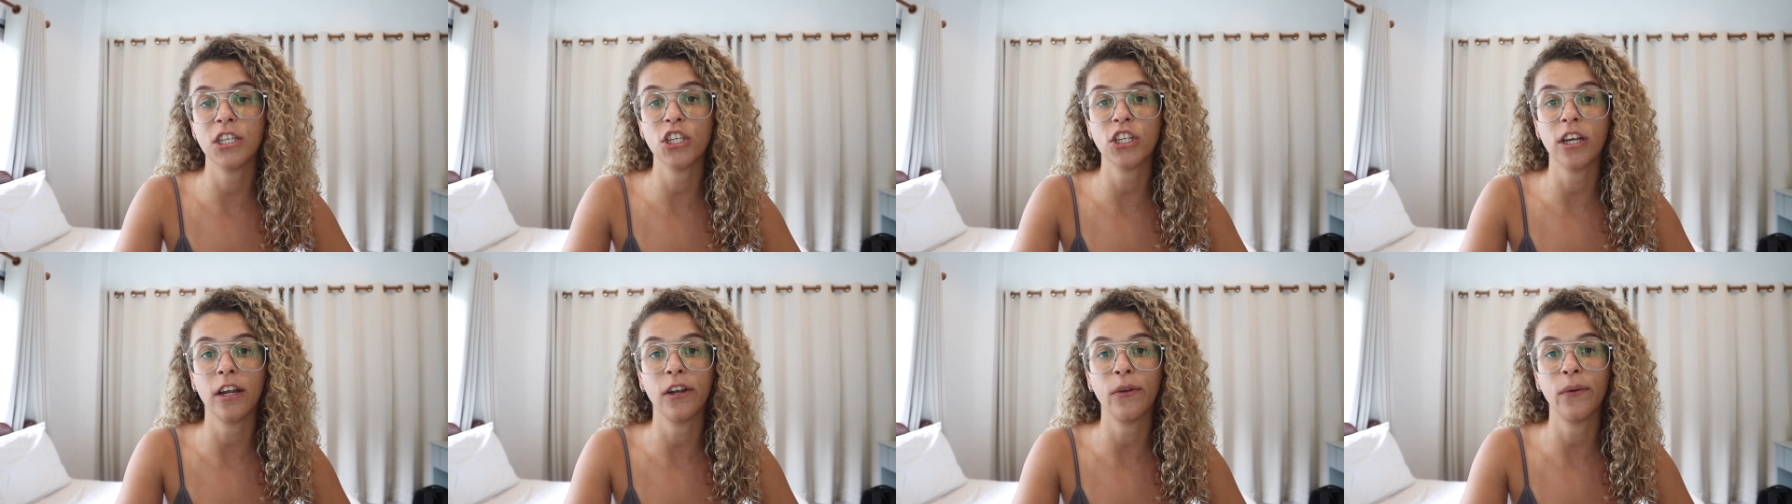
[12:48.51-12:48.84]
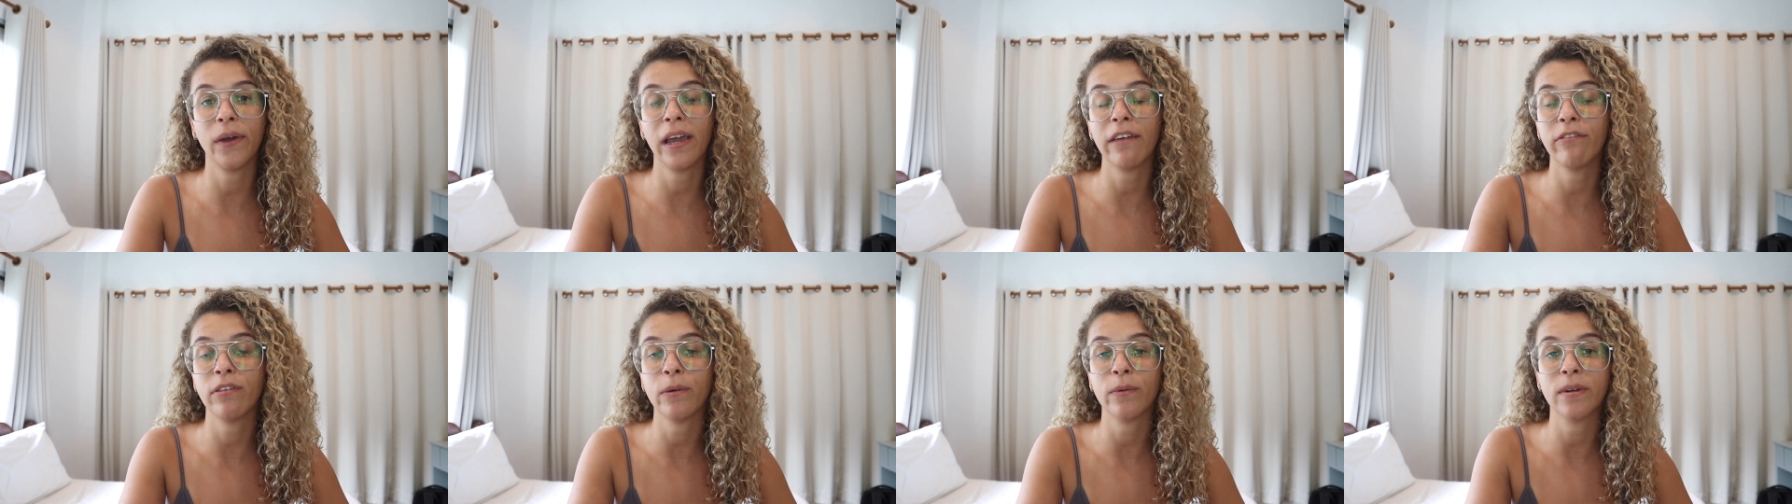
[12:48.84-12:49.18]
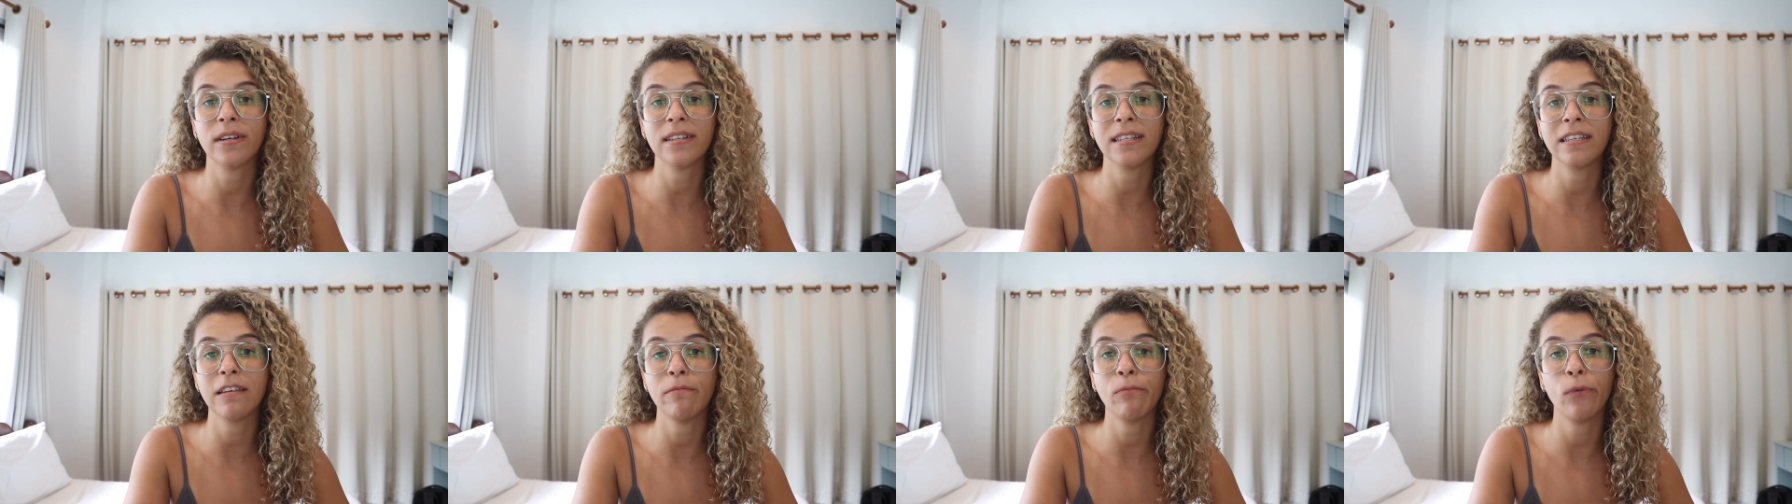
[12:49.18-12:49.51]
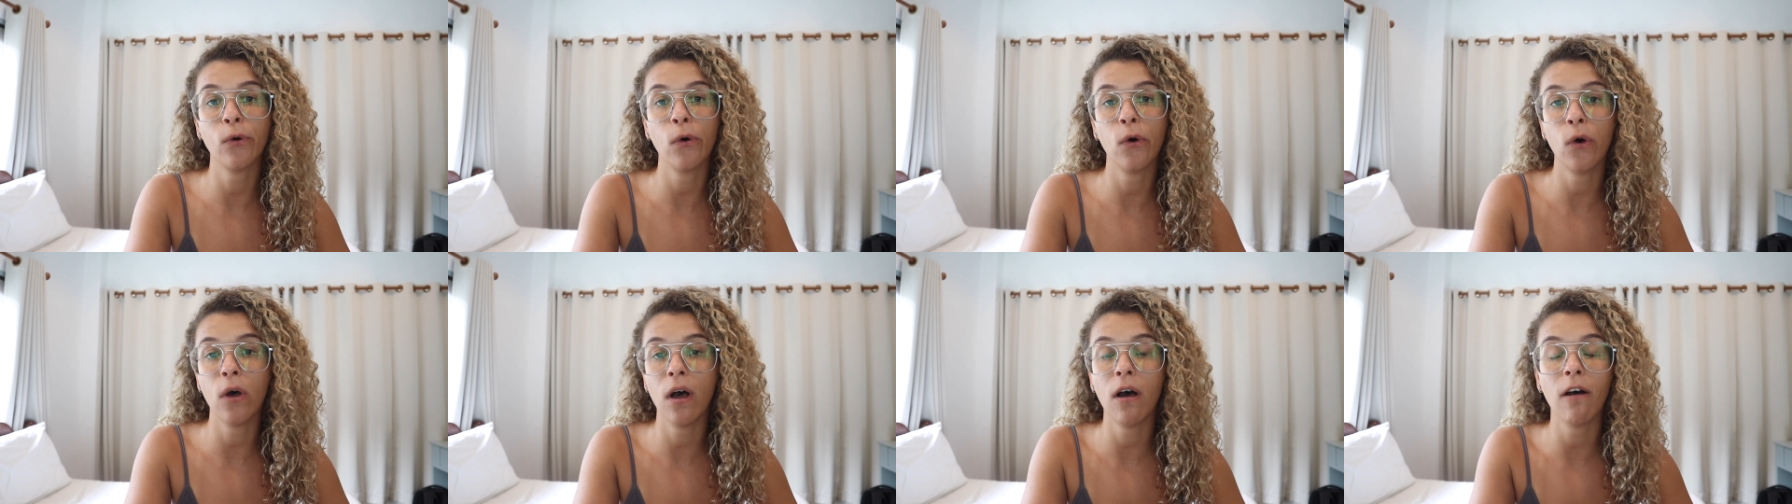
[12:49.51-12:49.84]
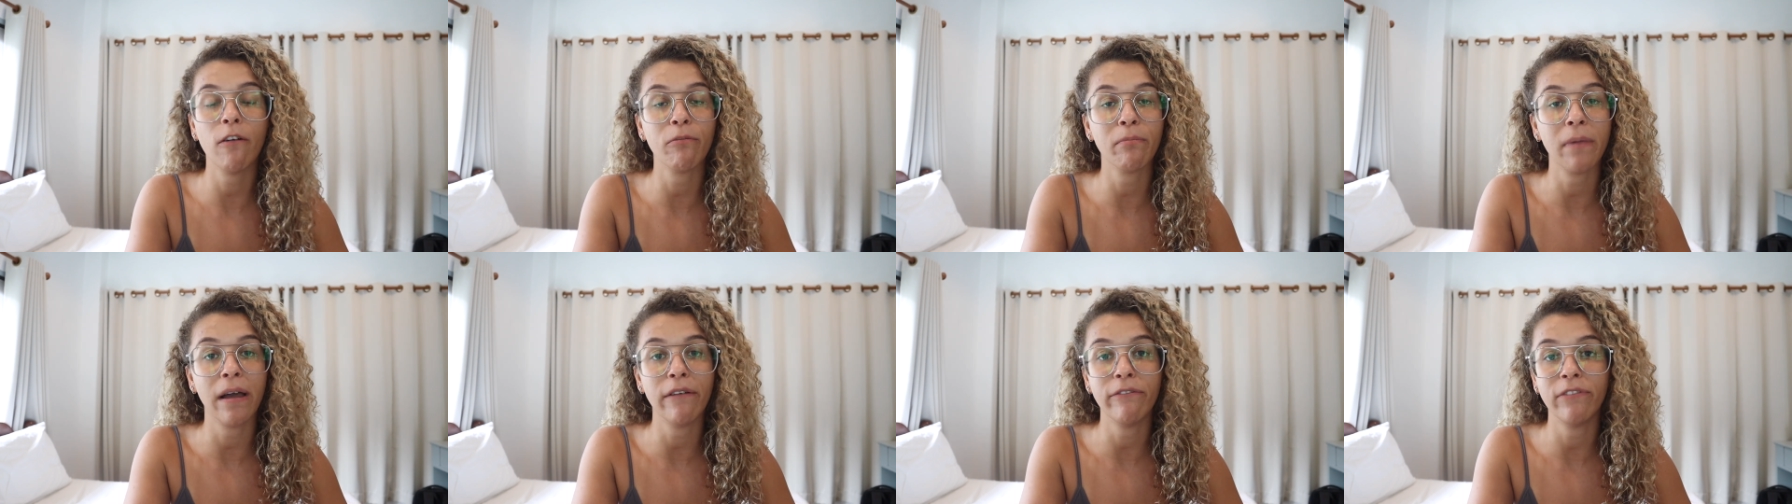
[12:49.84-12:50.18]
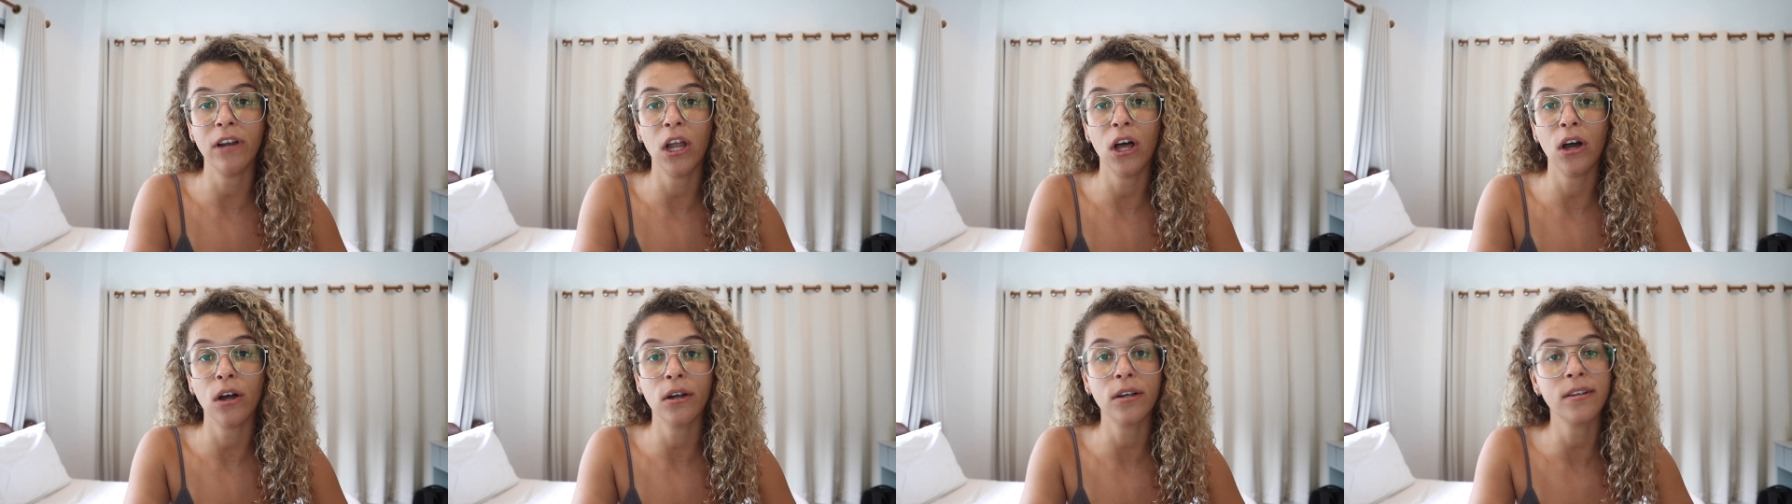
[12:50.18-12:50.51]
channel if you want to see more of my
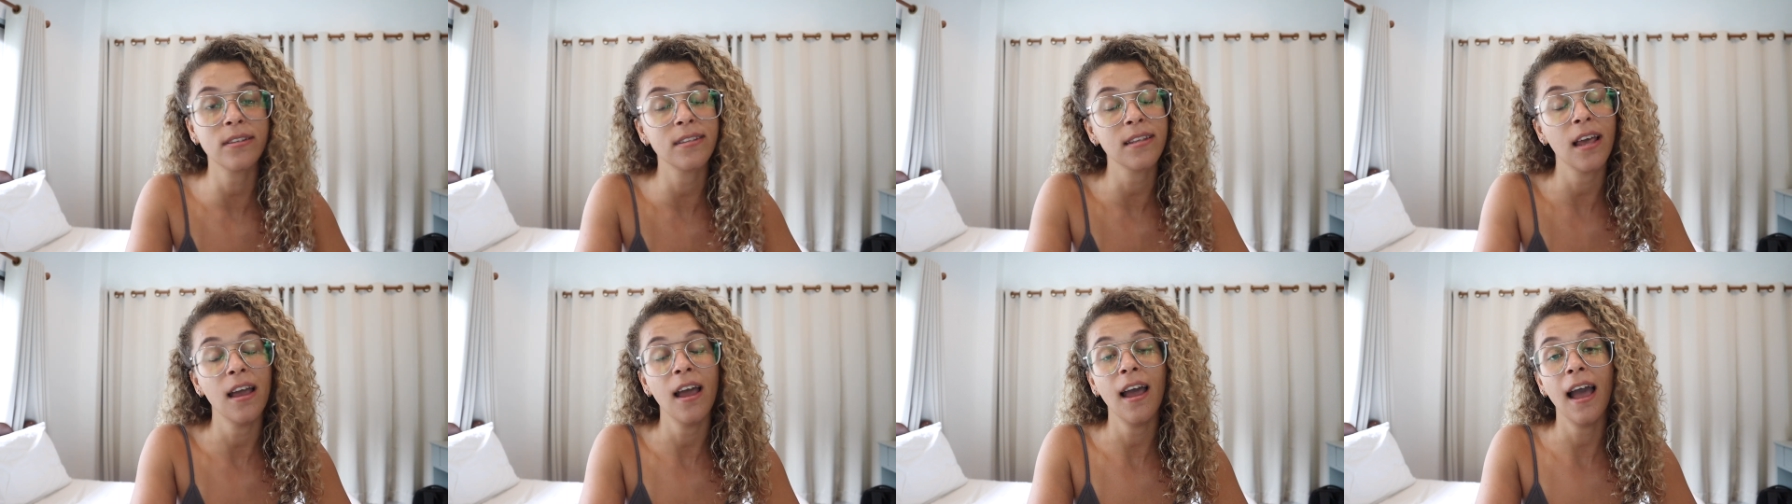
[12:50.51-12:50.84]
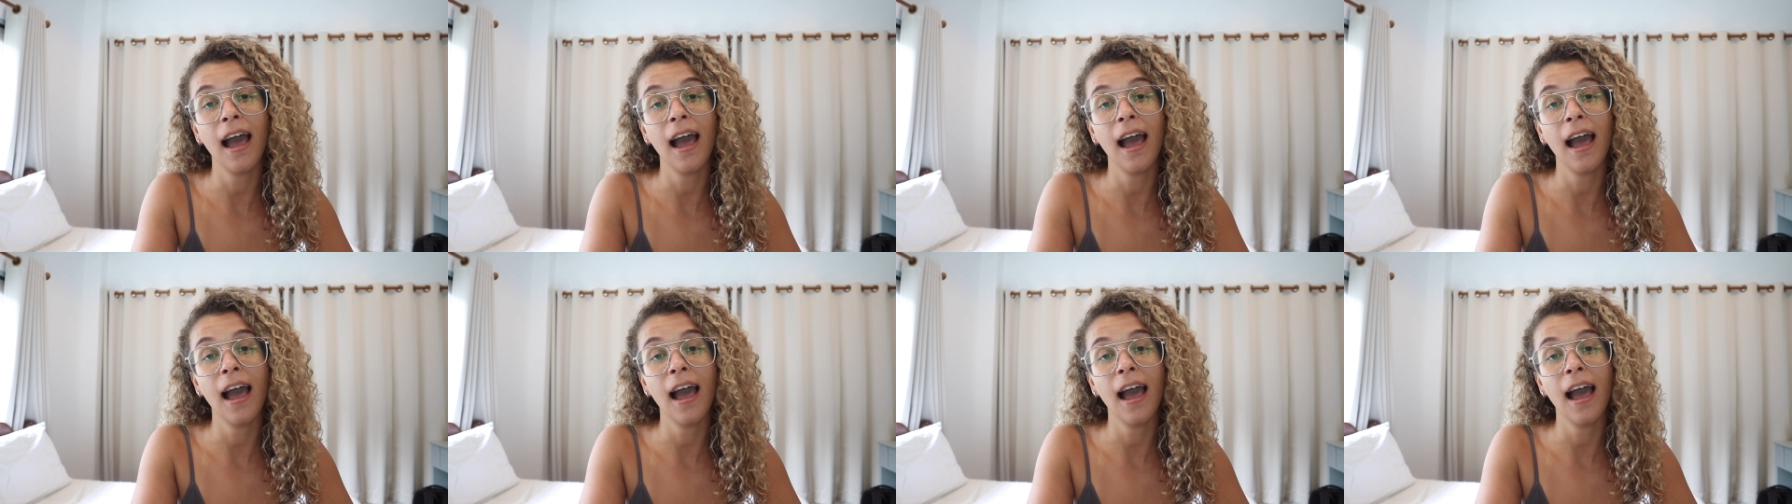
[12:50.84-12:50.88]
vlogs